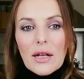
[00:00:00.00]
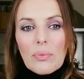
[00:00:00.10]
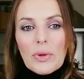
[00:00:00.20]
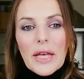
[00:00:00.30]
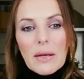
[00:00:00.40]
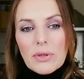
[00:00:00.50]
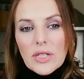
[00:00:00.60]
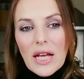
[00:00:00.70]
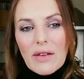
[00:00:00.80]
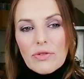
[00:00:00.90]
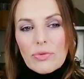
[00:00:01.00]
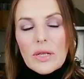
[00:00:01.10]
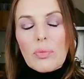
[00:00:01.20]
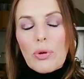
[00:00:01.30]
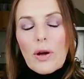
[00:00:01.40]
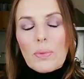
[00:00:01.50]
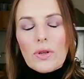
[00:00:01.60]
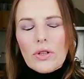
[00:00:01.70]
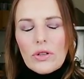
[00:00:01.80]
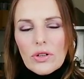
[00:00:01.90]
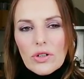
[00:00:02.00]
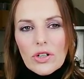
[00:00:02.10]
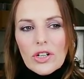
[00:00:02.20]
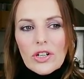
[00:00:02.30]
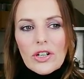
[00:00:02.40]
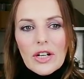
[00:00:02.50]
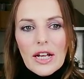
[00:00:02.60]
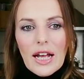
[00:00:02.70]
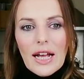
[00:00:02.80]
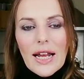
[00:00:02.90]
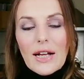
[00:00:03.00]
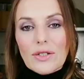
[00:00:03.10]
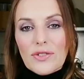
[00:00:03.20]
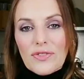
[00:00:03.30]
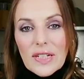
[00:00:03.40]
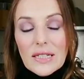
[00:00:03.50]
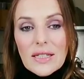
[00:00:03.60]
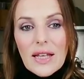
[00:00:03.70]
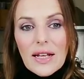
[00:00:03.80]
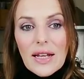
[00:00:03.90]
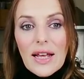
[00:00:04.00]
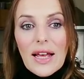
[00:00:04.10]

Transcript: be able to have a real proper look at how to fix that.